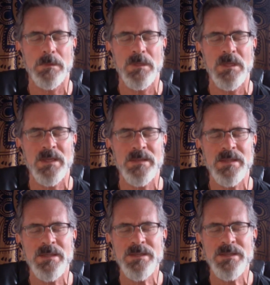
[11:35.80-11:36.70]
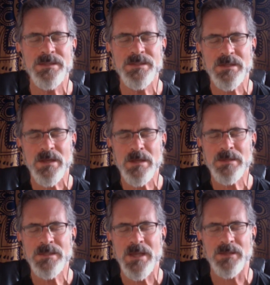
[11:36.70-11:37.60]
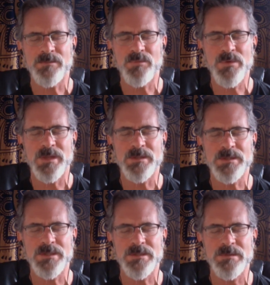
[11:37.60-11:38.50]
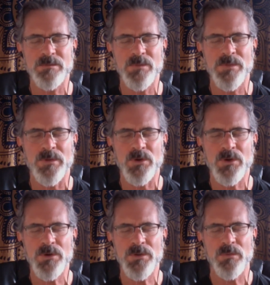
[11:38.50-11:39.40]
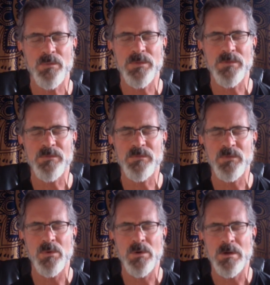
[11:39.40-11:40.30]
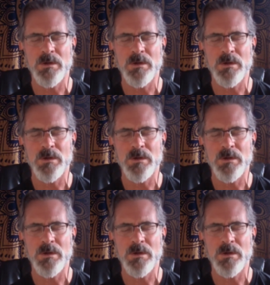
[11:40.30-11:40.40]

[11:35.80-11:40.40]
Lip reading: And these contact points with the earth, with the floor,